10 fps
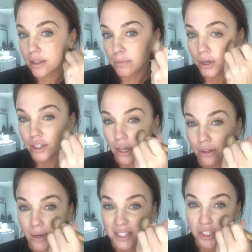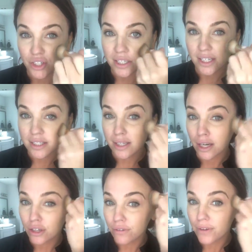on the brush, otherwise it's just gonna sit
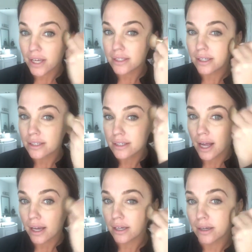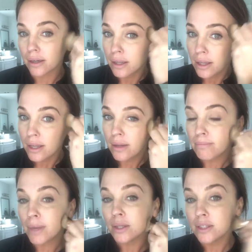on your face and it's not gonna
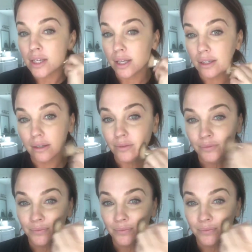melt in.